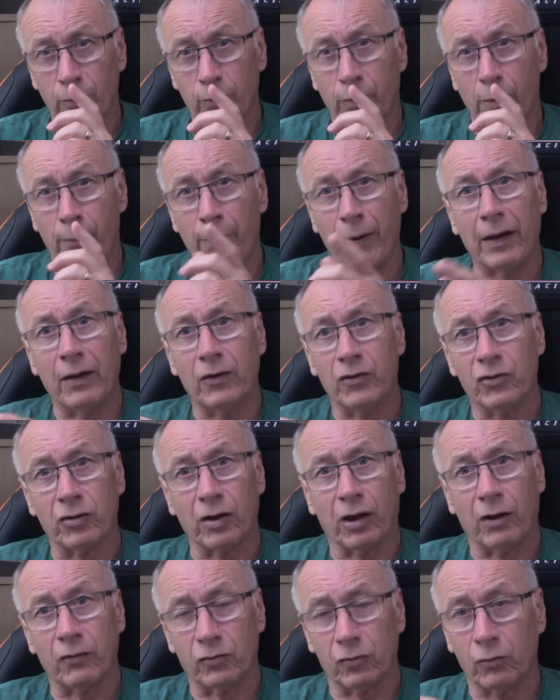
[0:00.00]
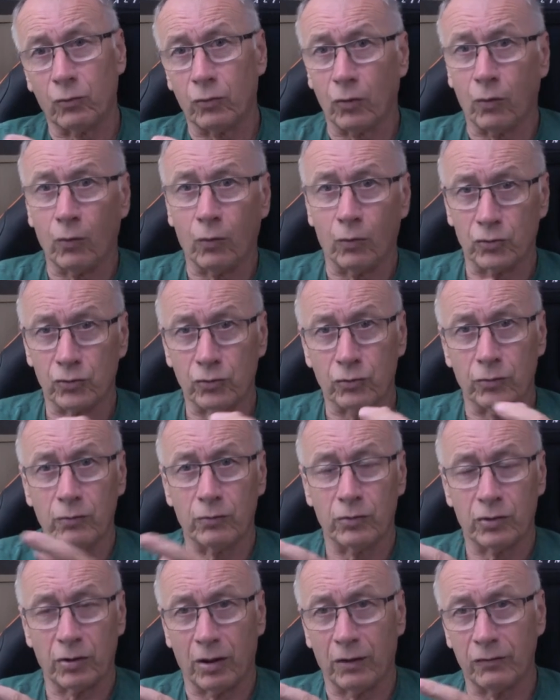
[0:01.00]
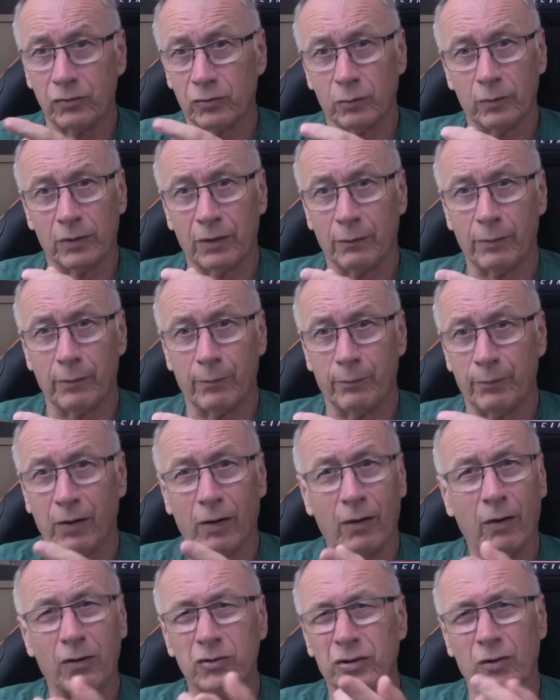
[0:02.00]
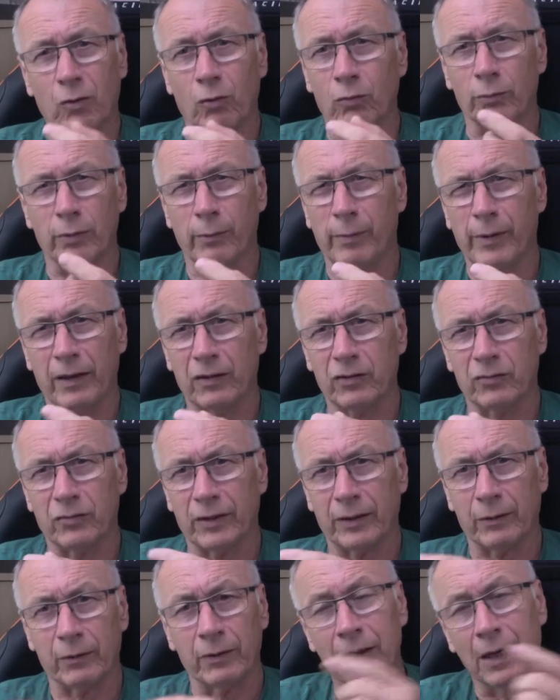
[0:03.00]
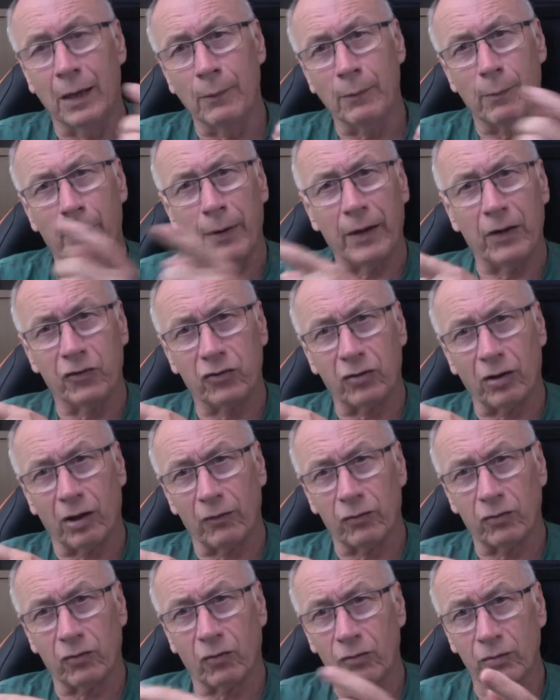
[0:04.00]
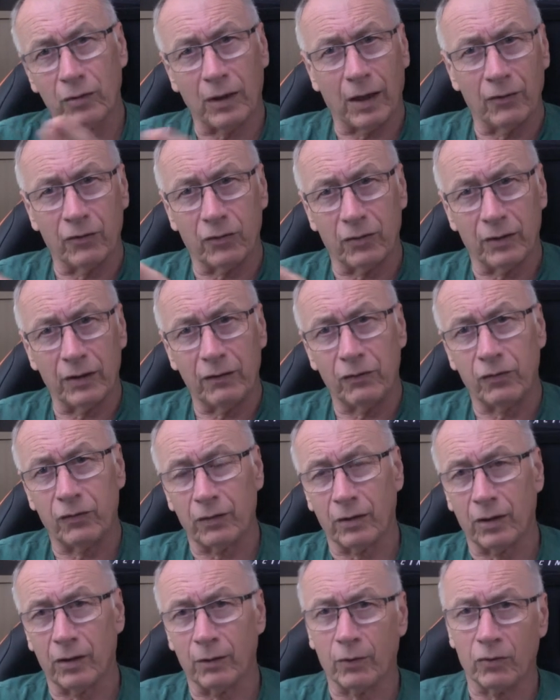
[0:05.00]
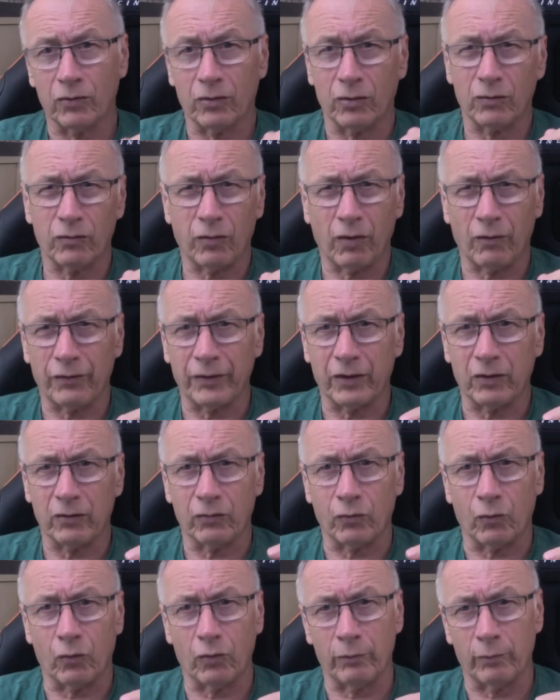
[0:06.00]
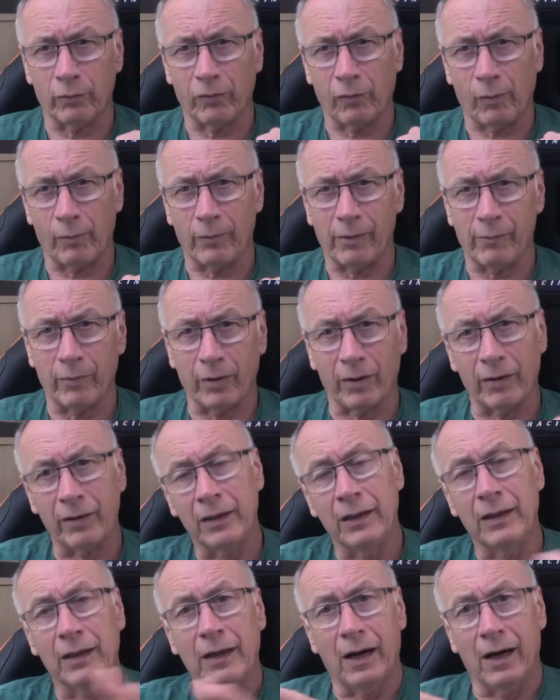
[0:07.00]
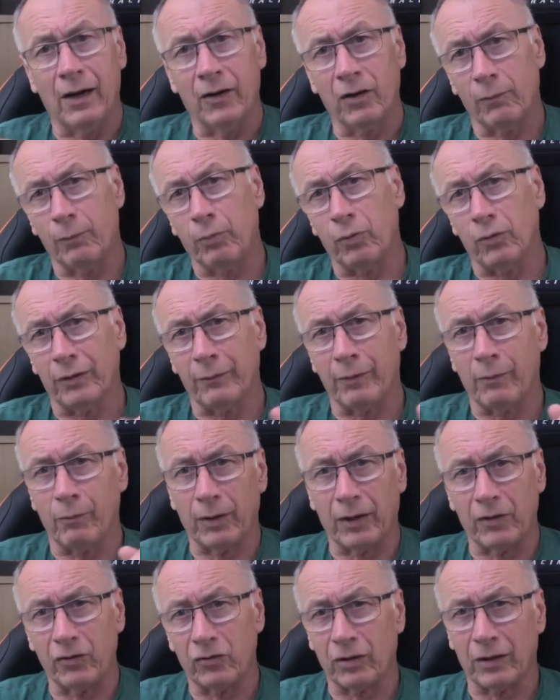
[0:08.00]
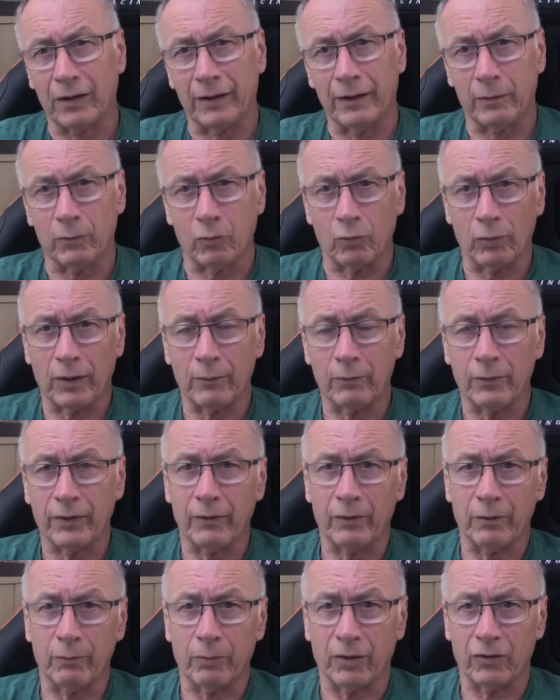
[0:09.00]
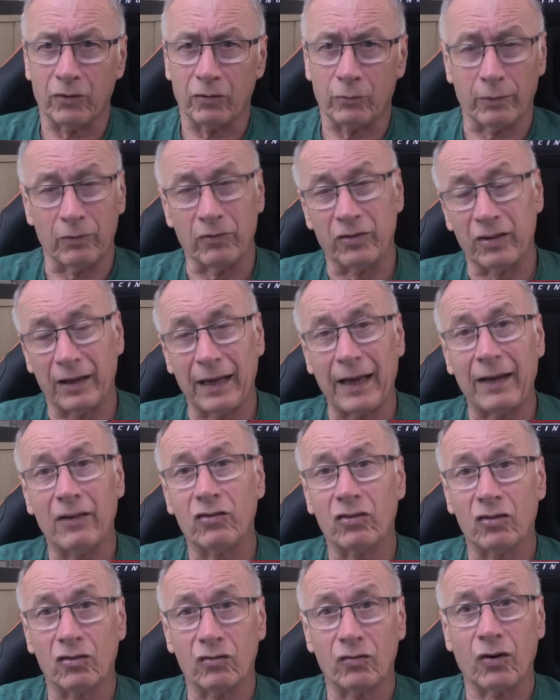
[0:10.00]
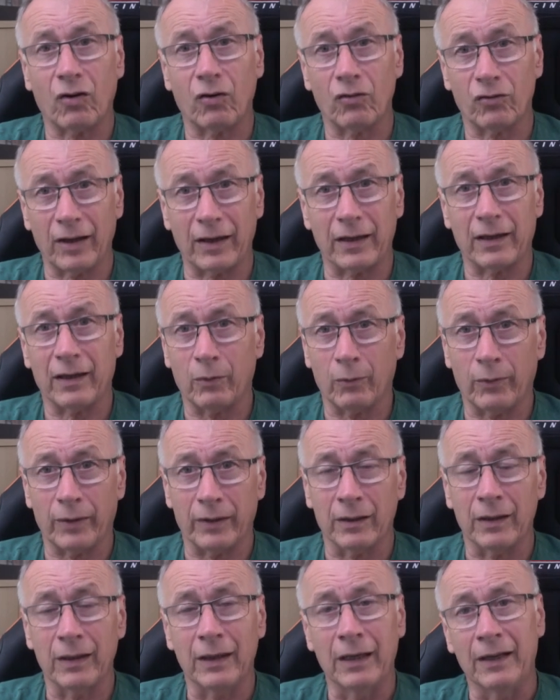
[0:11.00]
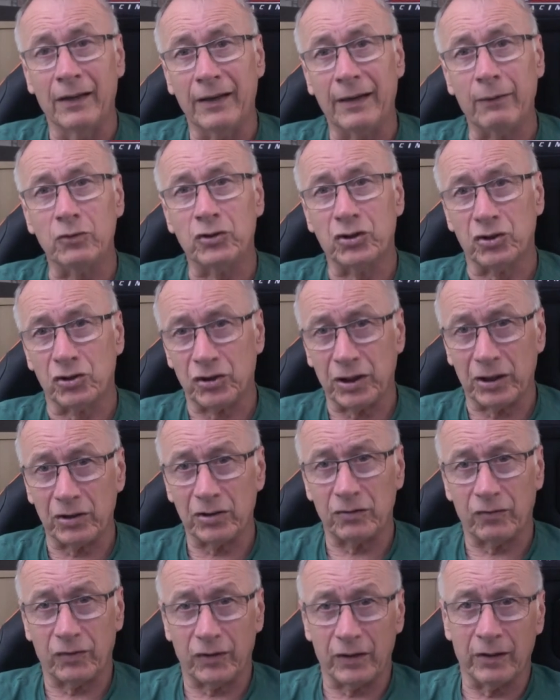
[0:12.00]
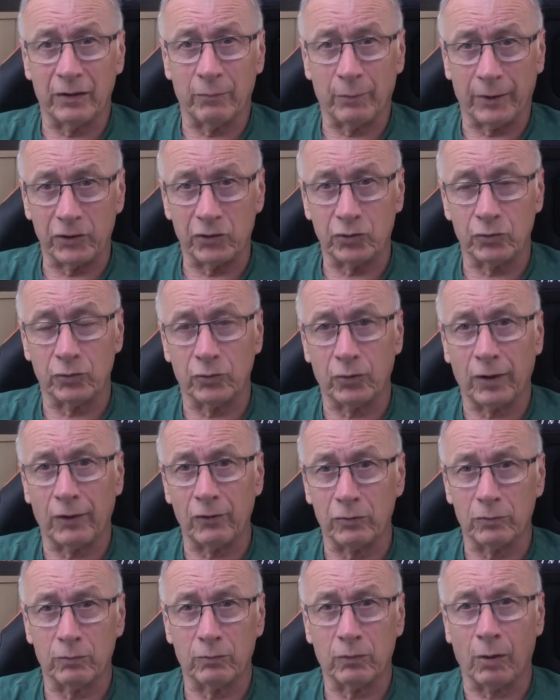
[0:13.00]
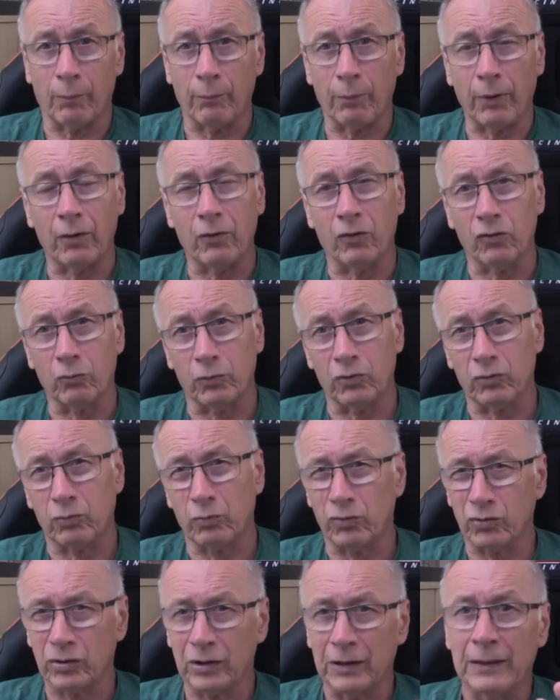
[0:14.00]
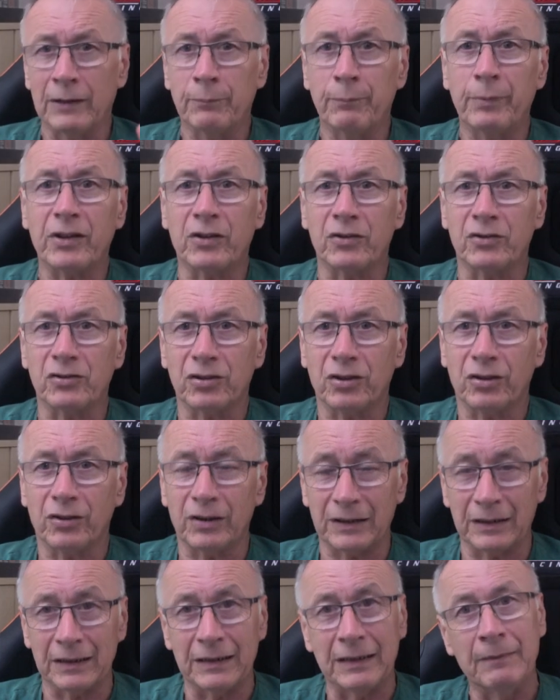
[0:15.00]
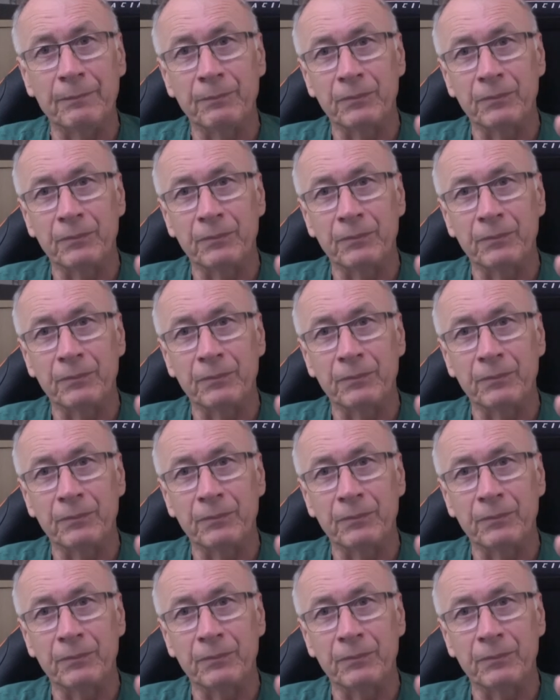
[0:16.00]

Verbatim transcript: propeller shafts or, or screw shafts or whatever I just call them propellers for now propeller shafts on underneath because uh, there's I think there's four of them if I remember and I put them in place clean them all up and they're in place as well so that's as far as that kit went that was just test fit in make sure those components which was a bit concerning